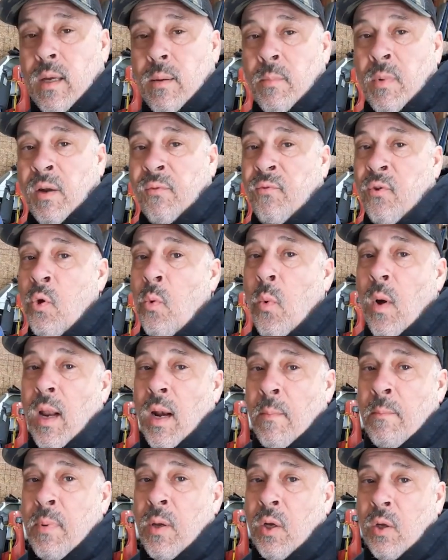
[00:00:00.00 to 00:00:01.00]
But if you
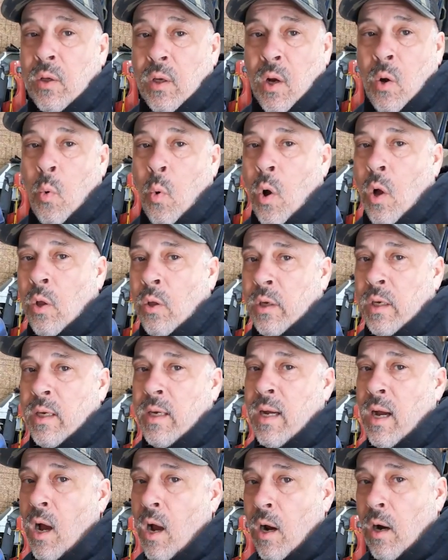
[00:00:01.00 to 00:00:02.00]
want to build a quality
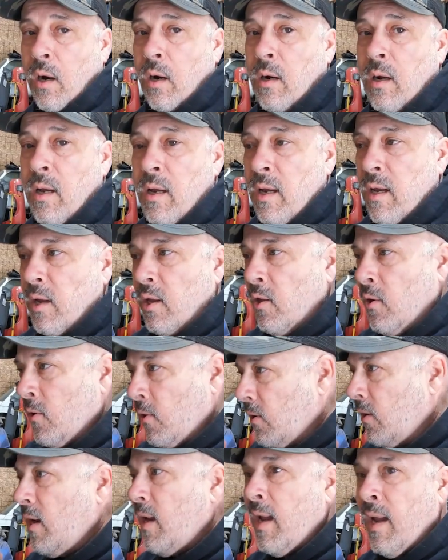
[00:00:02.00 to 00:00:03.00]
car,
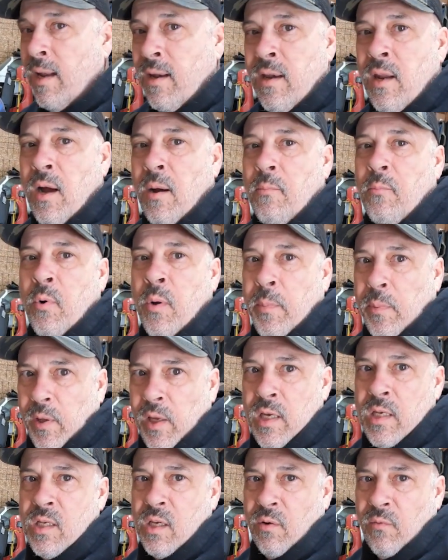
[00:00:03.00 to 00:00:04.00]
you're going to end up
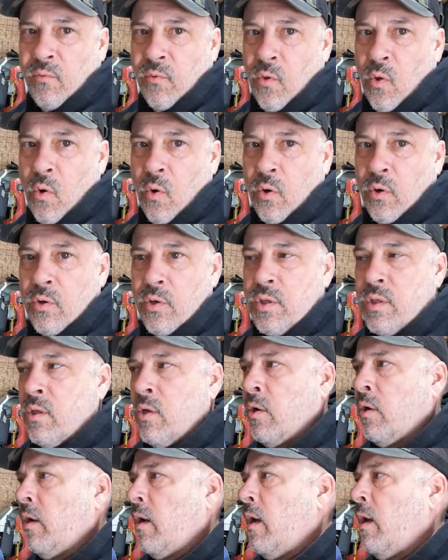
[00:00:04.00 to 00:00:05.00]
replacing floors.
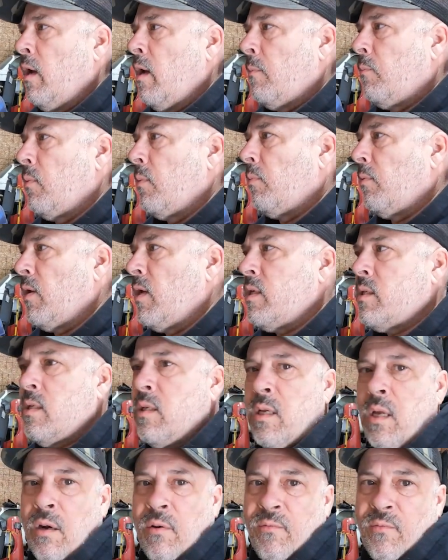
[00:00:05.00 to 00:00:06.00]
You're going to end up
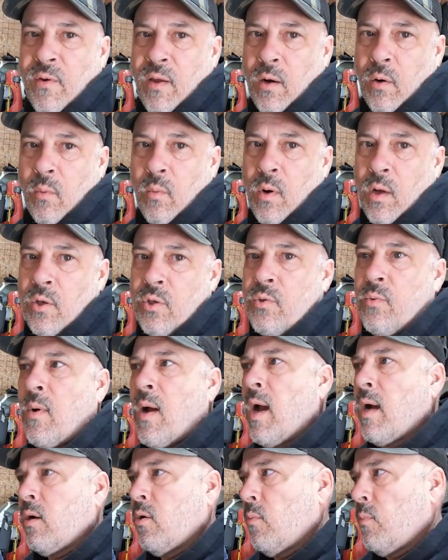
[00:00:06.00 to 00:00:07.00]
replacing the inner fender wells,
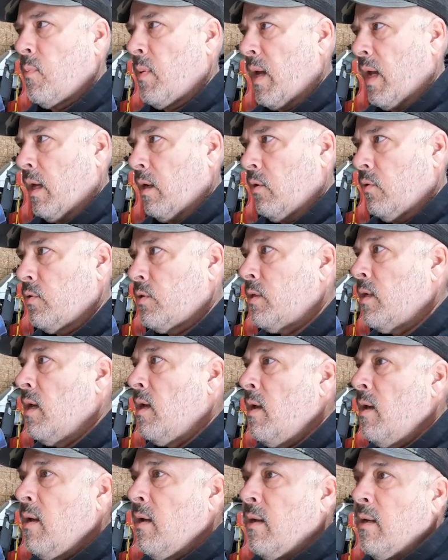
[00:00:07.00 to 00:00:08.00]
rocker panels.
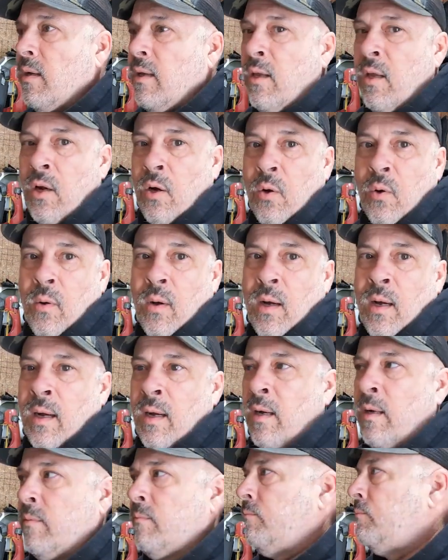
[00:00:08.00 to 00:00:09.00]
You
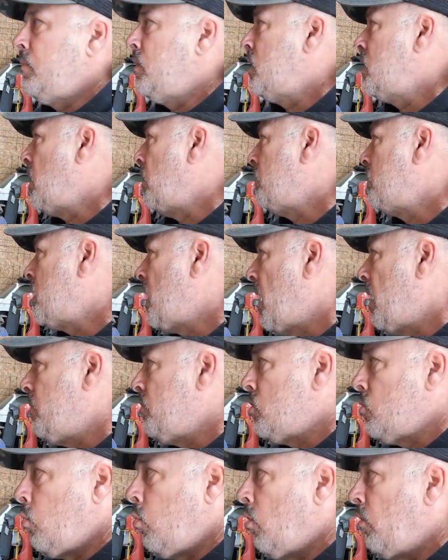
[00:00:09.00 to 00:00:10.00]
know,
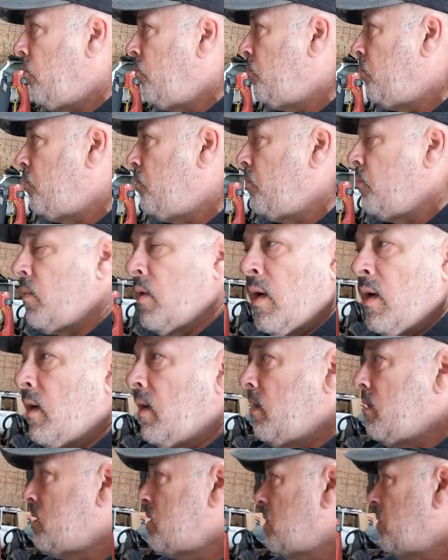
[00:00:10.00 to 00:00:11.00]
sometimes roof.
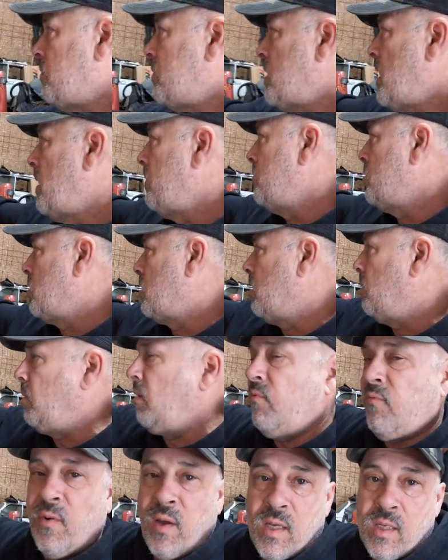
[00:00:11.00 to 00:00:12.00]
Sometimes you're going to
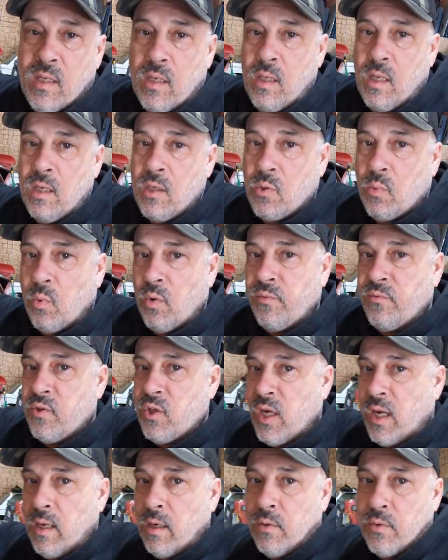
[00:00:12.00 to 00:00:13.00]
be fixing these roof
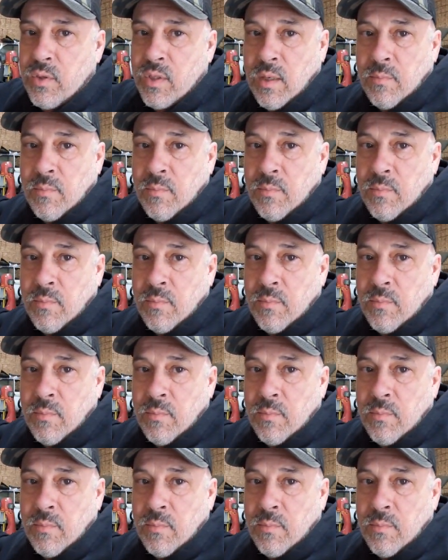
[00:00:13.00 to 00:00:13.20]
channels.